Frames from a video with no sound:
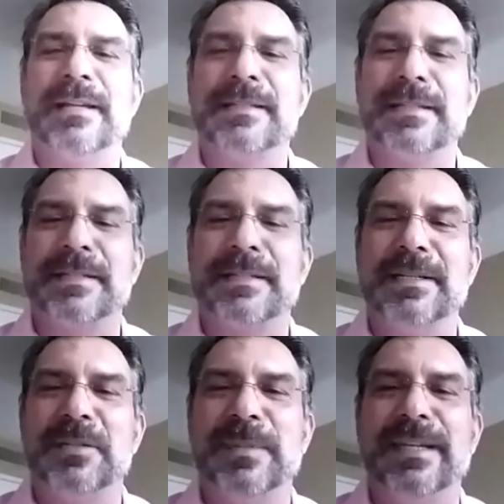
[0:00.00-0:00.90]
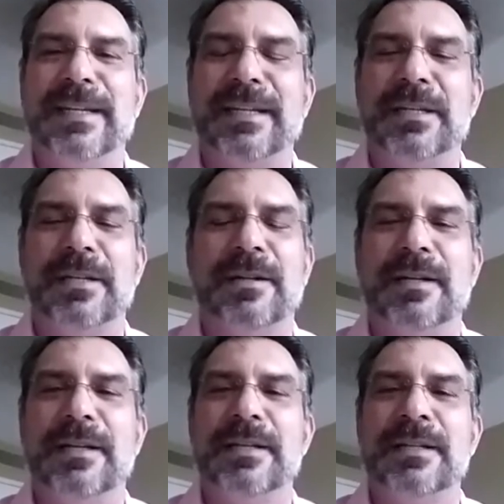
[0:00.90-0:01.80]
I said at the beginning,
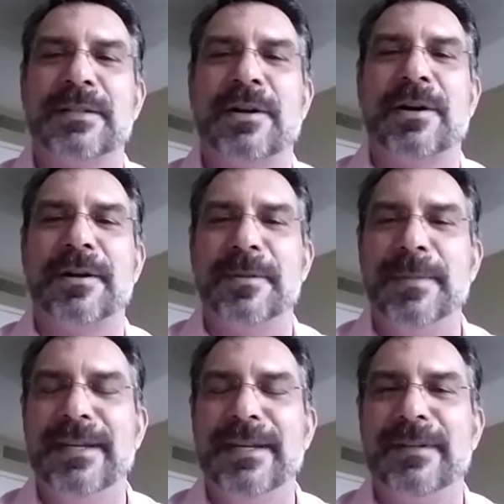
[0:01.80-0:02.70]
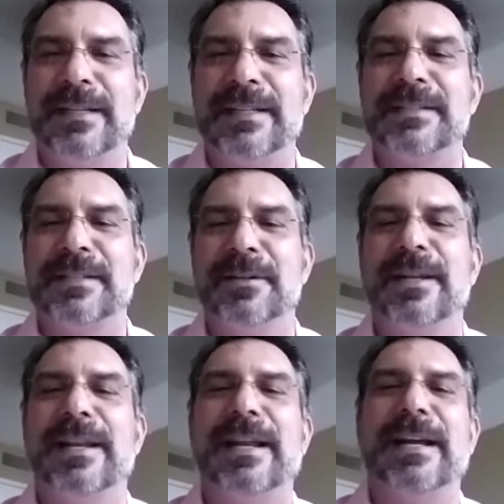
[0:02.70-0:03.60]
it's an honor to be even considered
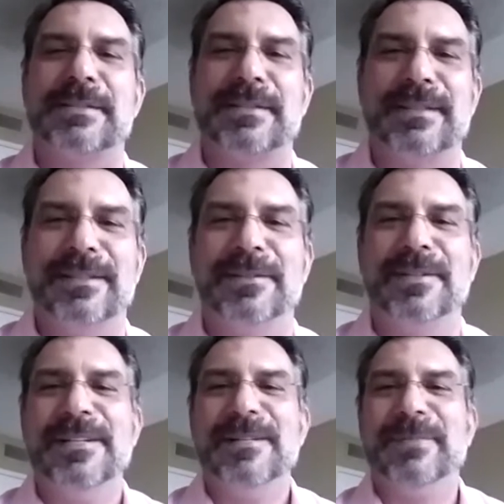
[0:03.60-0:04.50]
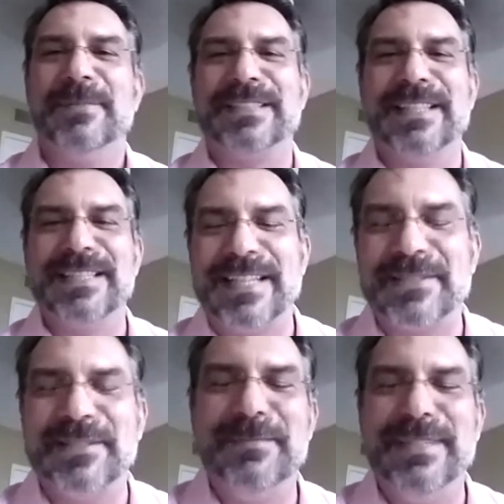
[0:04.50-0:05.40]
and asked, much less
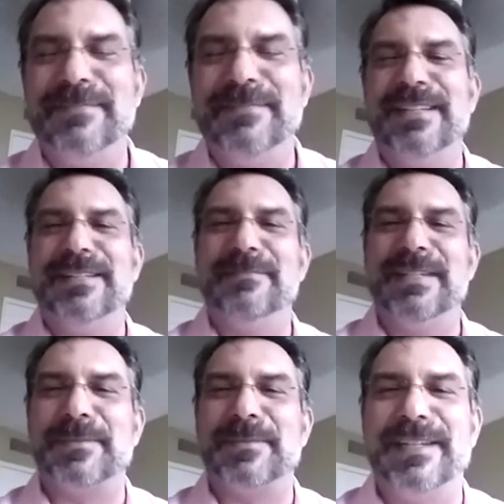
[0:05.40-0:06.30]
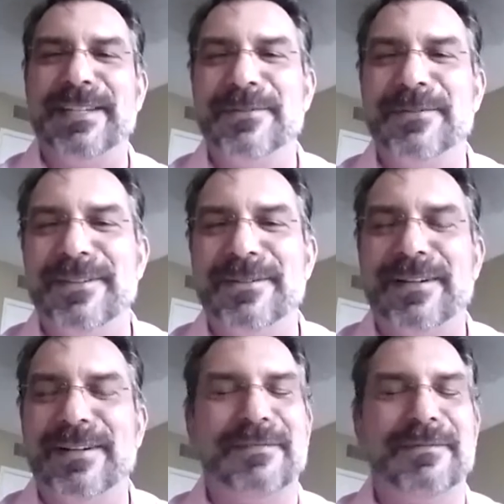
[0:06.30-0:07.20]
actually be speaking with you.
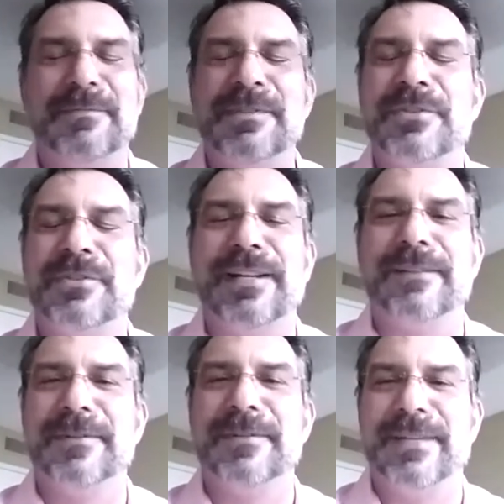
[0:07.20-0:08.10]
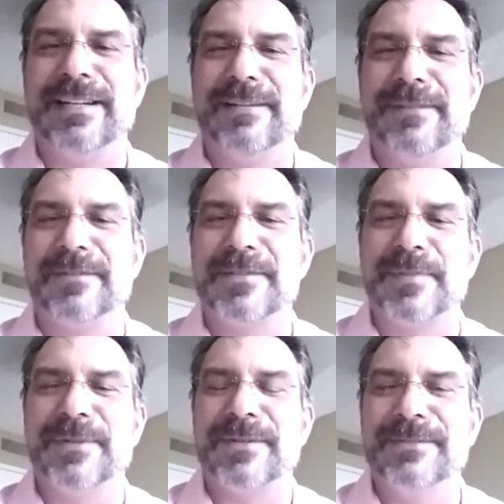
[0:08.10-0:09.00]
I've enjoyed every minute I've ever
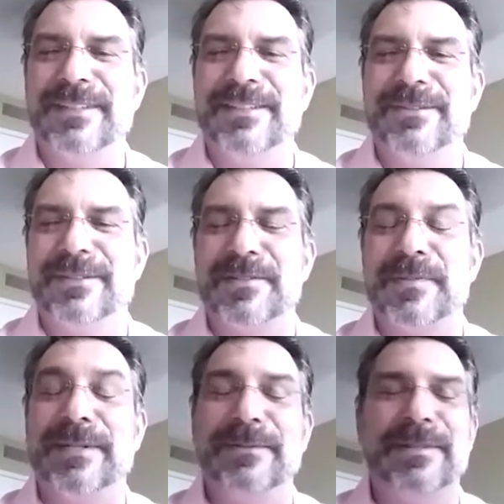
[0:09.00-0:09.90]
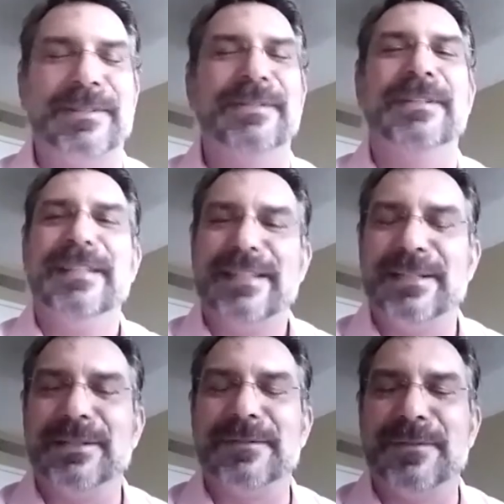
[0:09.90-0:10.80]
spoken with you and spent with you, and
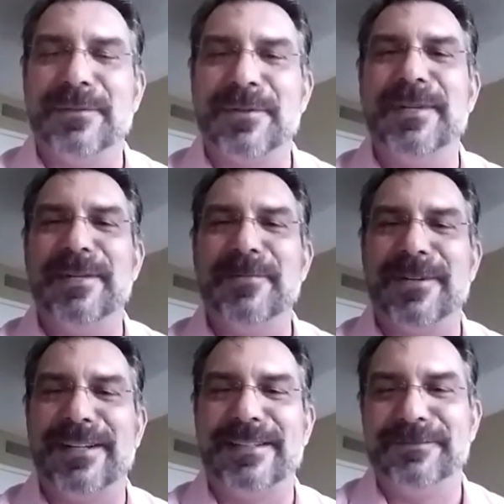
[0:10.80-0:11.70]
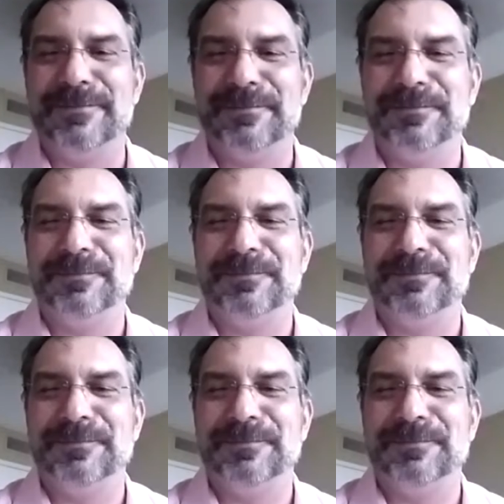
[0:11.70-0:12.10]
I look forward to many more, Dan.